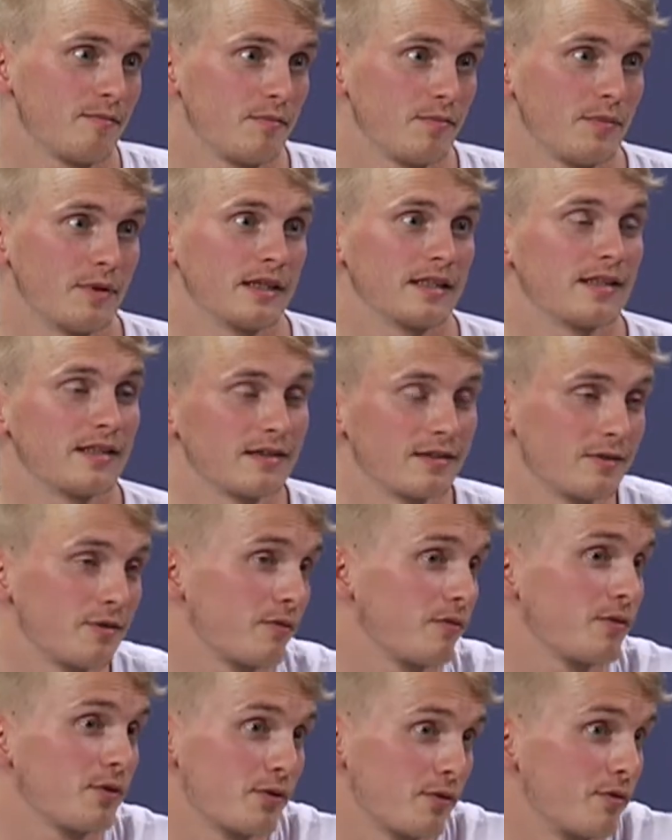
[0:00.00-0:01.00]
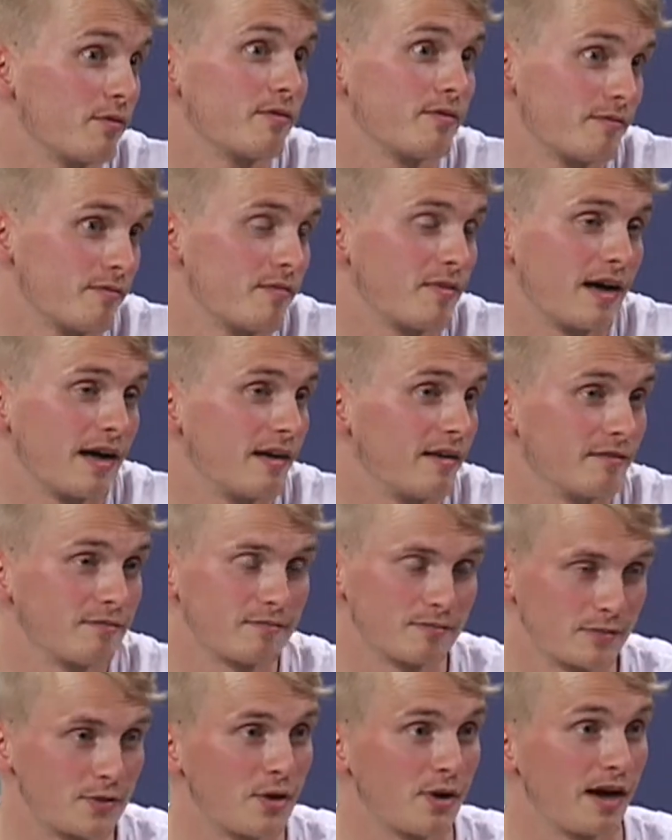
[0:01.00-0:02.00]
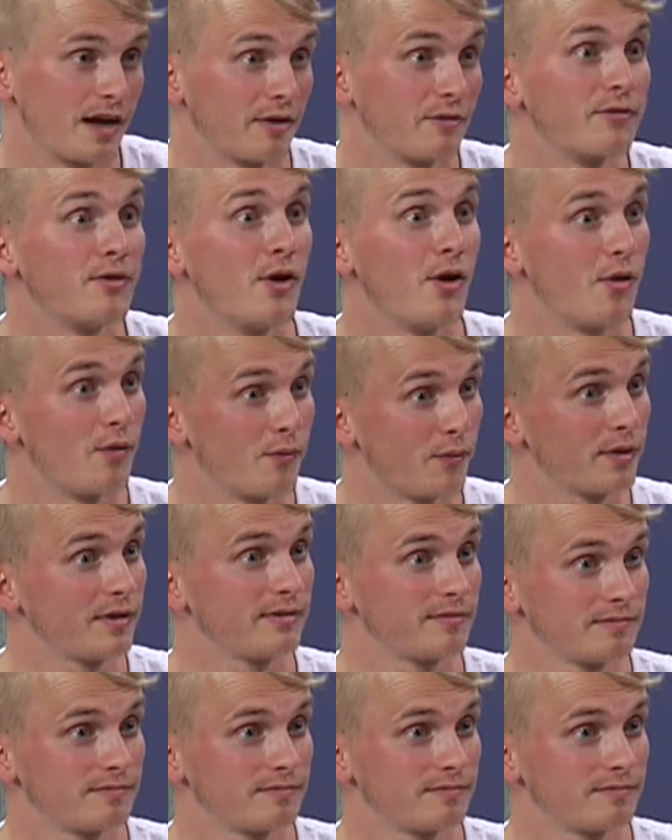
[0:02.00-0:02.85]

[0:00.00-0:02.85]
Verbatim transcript: But uh, you, I, you can. But know but the